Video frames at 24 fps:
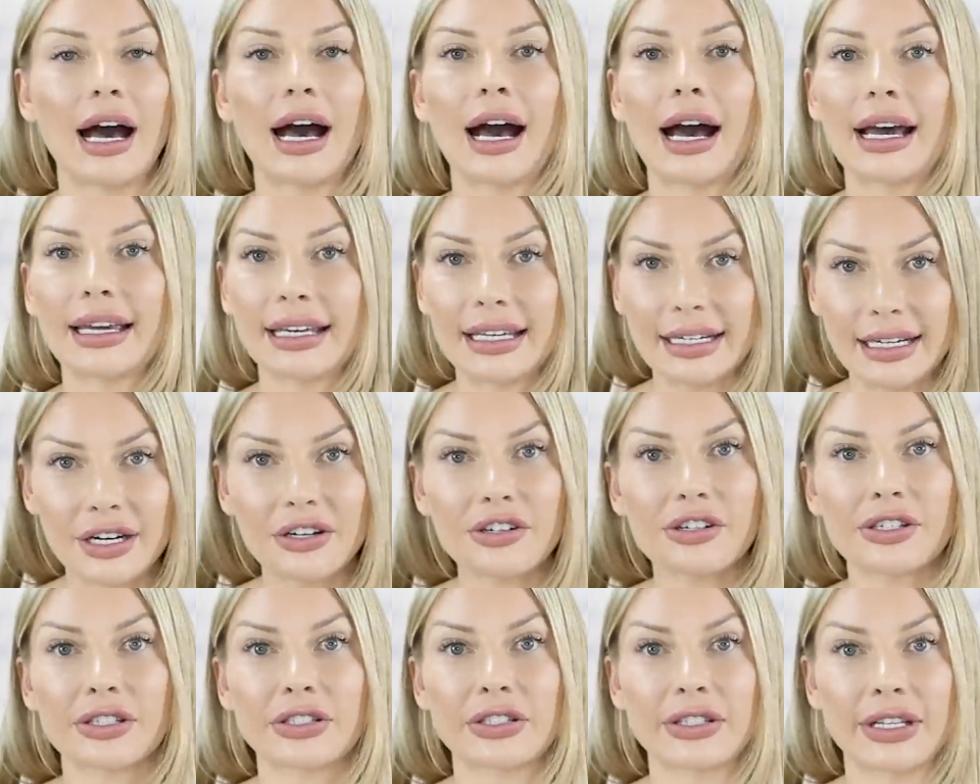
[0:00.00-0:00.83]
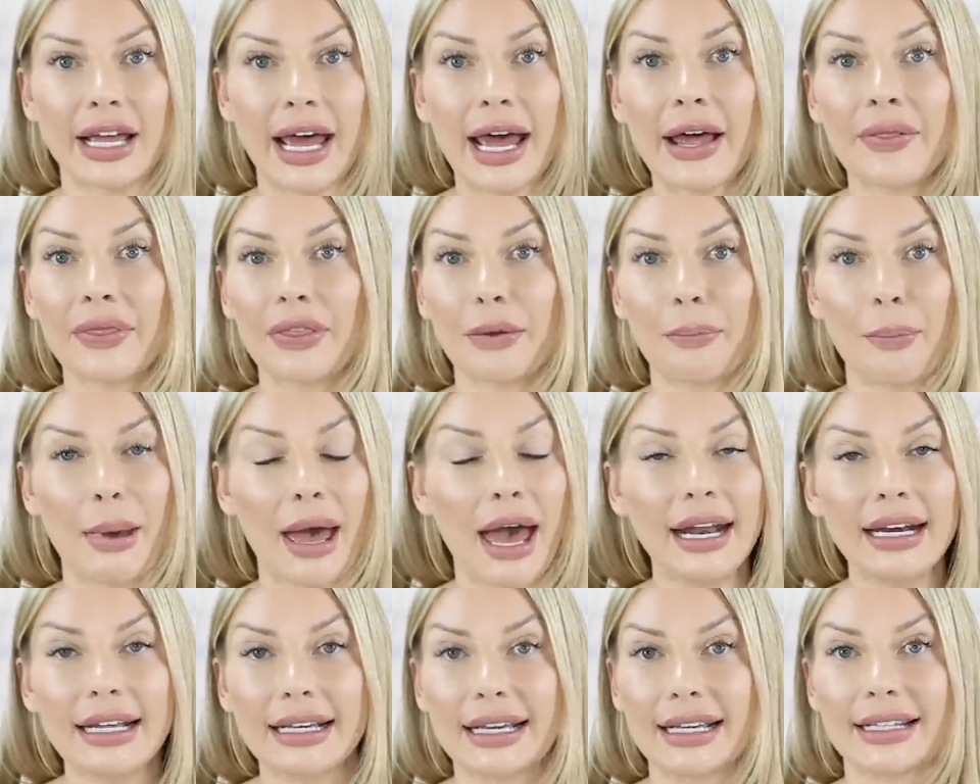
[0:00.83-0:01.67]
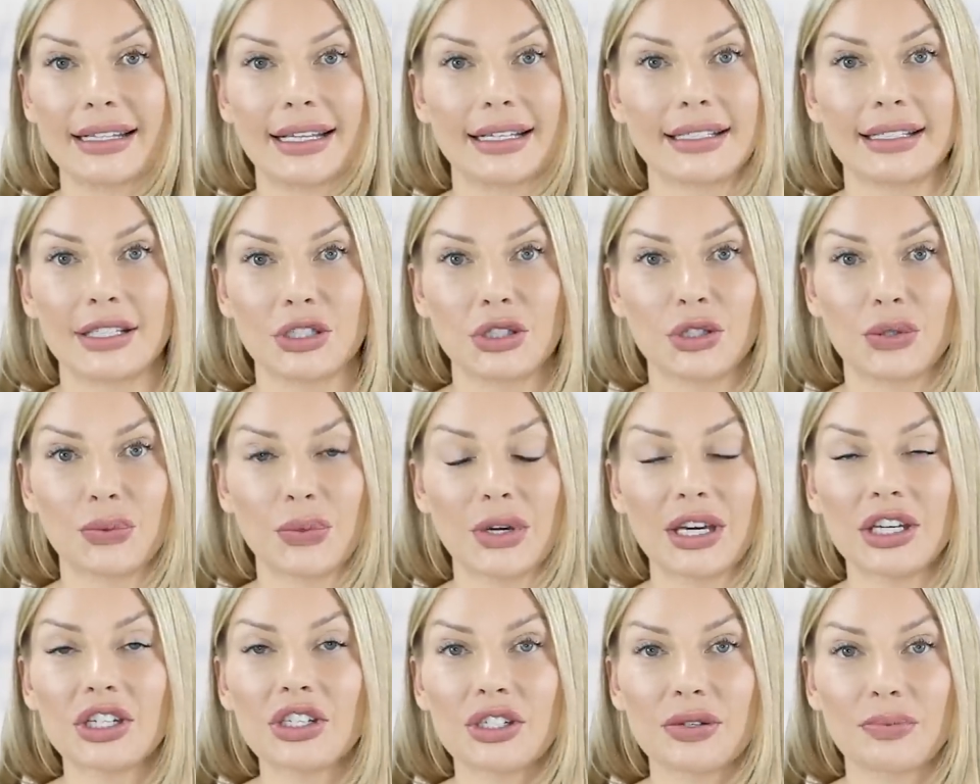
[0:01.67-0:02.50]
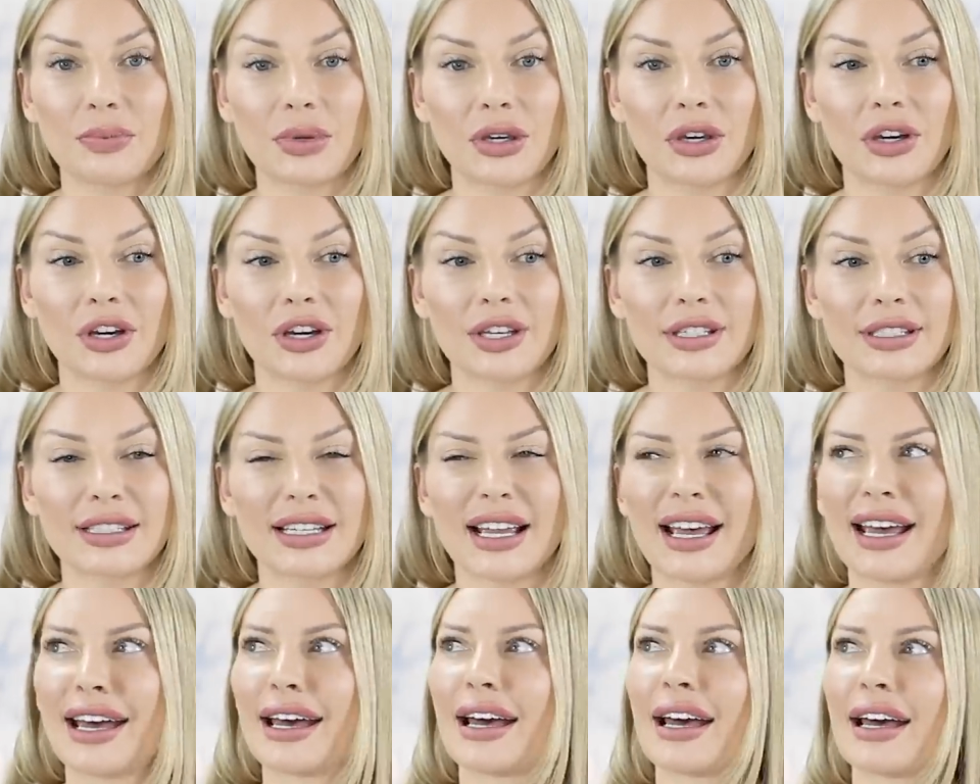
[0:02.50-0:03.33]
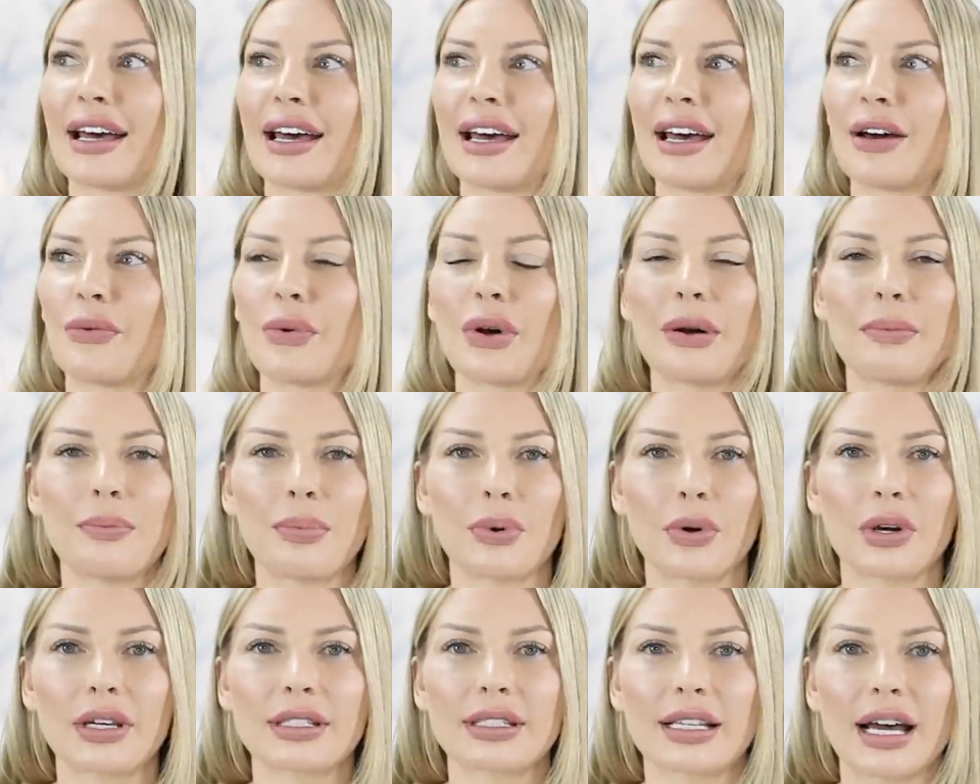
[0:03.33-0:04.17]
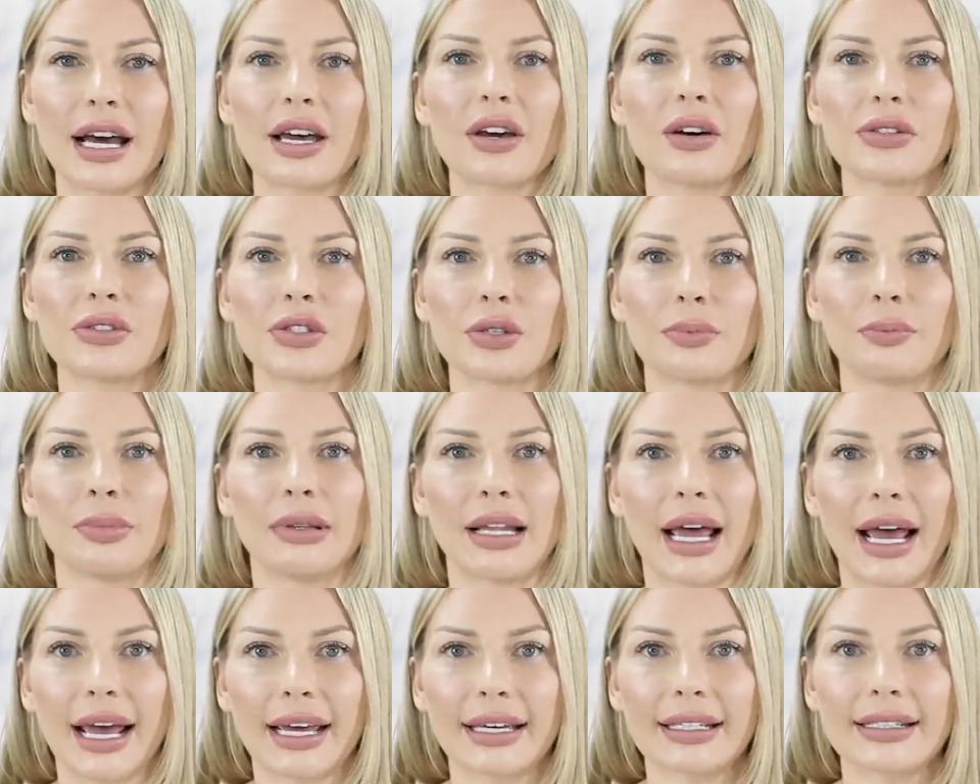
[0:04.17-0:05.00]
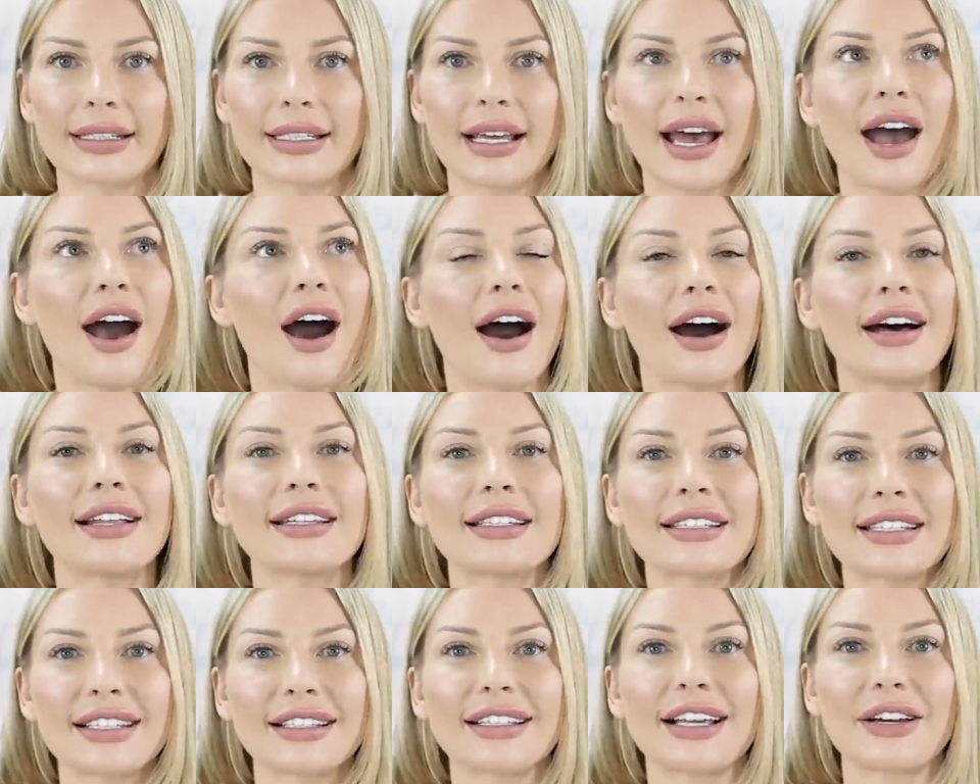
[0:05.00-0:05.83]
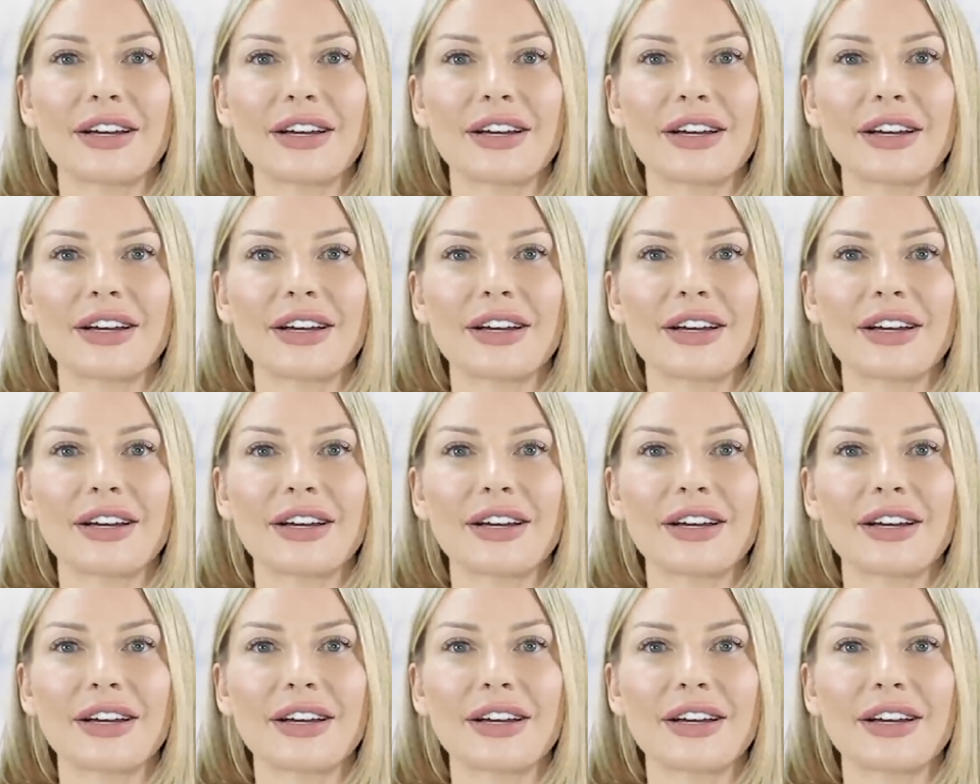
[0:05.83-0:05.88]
I can understand the panic in that situation, because at one point I also blanked until I